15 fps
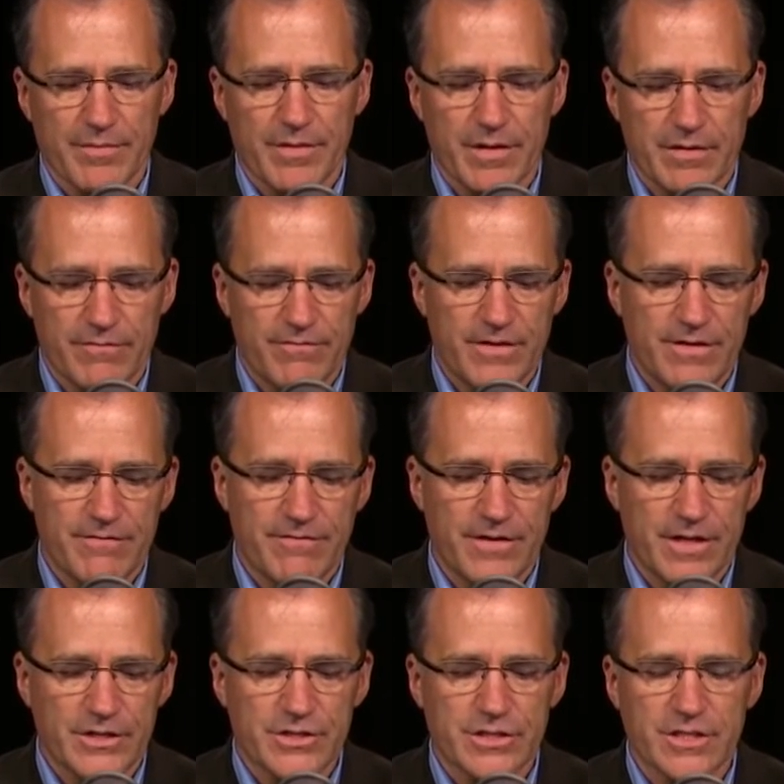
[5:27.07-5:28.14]
The fit and
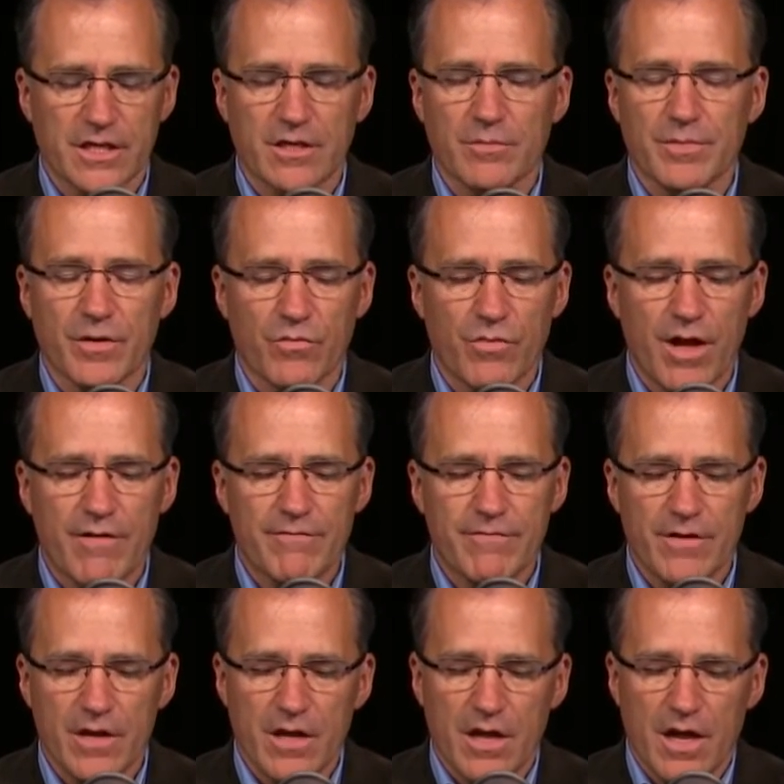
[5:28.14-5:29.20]
finish is a little bit rough
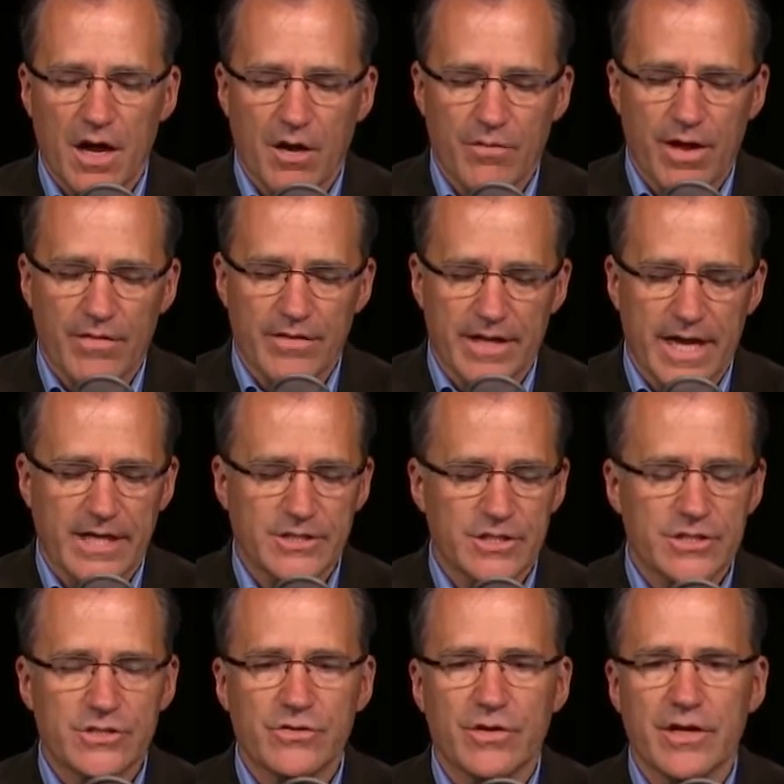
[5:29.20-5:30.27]
around the
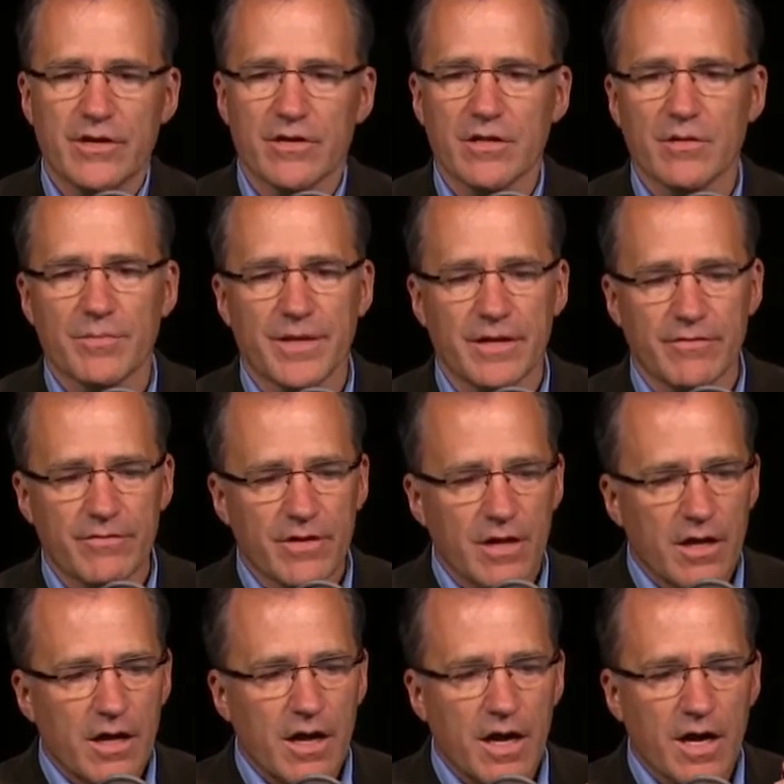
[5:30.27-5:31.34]
edges. You hear a little bit of
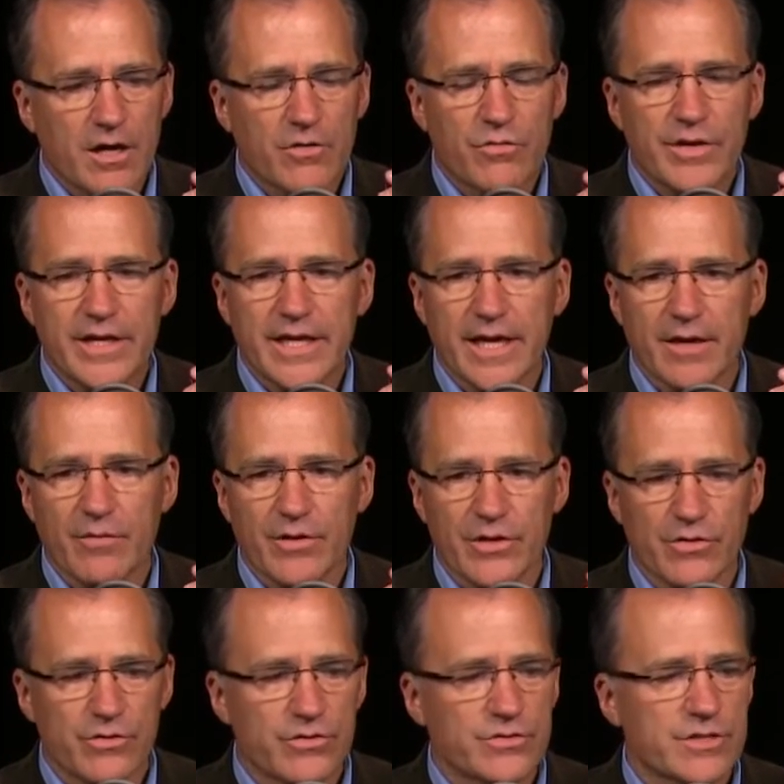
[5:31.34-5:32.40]
creaking when
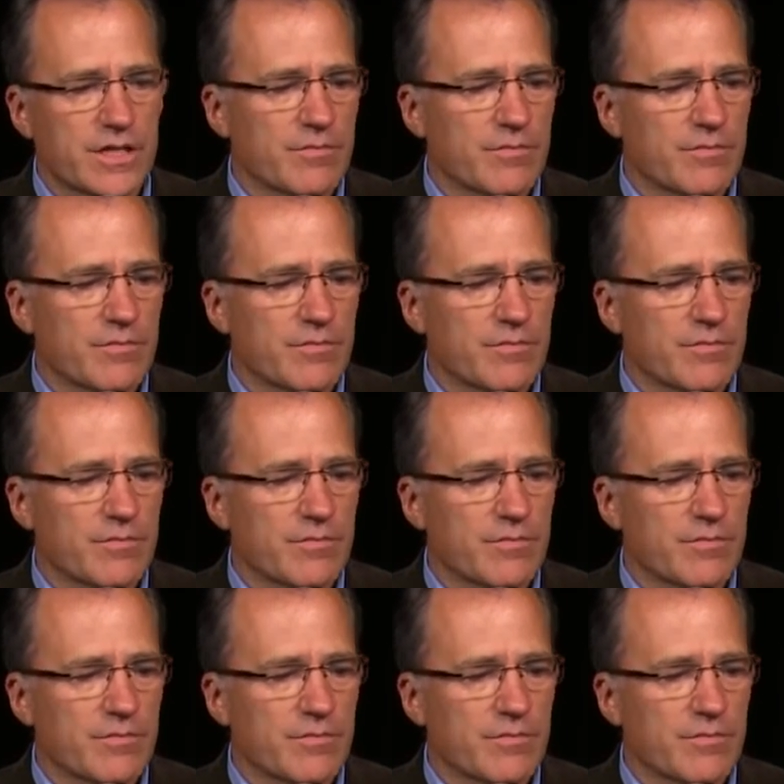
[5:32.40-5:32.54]
you use it